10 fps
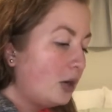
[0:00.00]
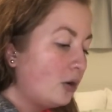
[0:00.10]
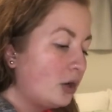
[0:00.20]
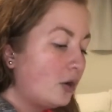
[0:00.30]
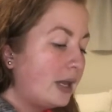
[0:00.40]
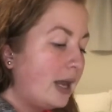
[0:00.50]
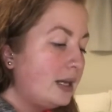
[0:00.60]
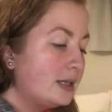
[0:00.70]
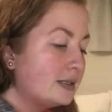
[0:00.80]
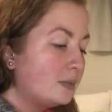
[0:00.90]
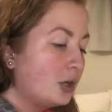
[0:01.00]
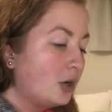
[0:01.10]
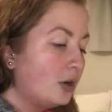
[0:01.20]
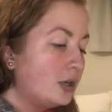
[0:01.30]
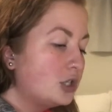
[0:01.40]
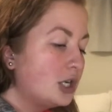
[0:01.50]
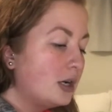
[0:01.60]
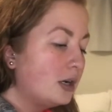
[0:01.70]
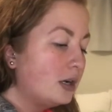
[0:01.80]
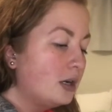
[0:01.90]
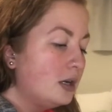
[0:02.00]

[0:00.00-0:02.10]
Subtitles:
or you're gaining some courage here